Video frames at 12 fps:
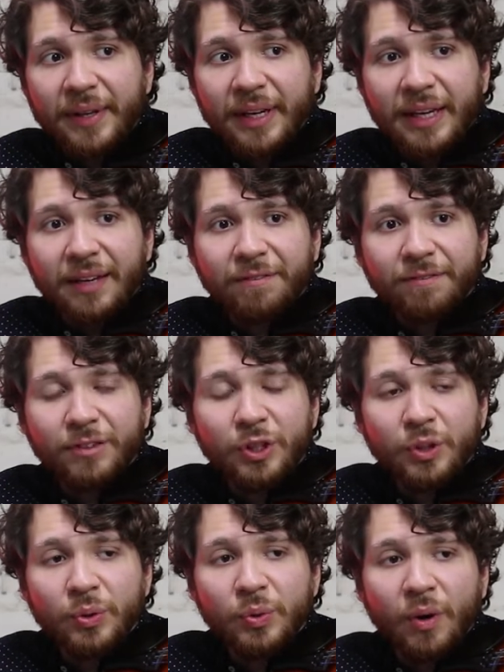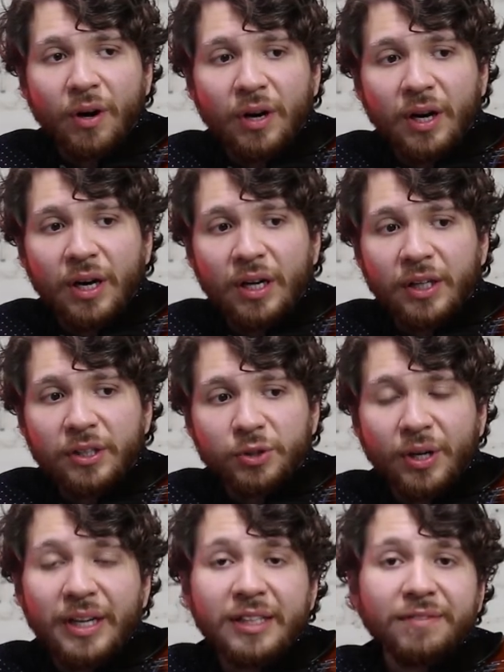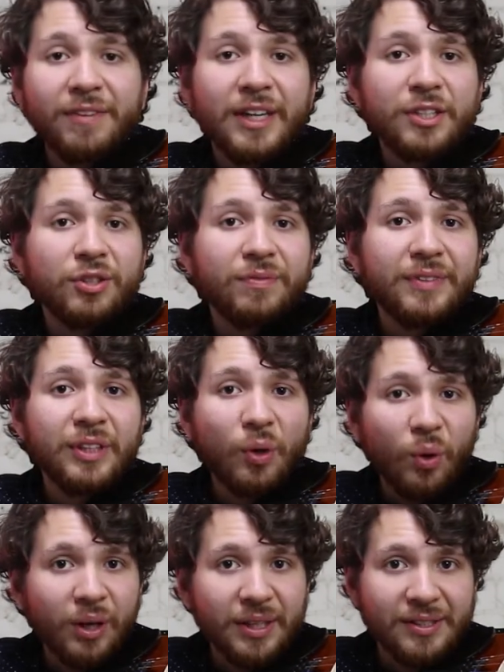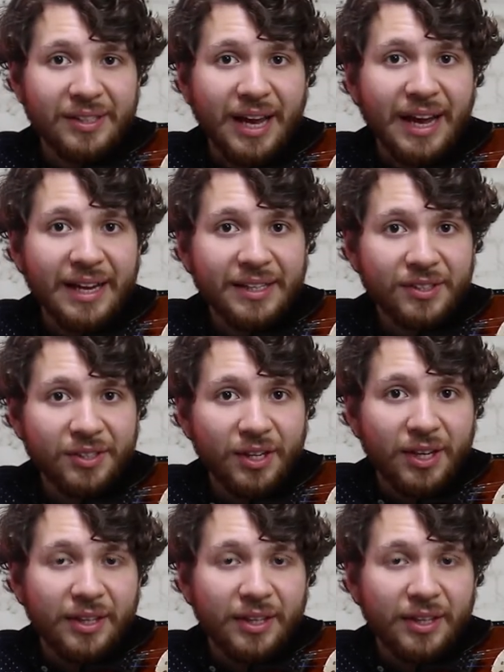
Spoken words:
if you are trying to find your viola size,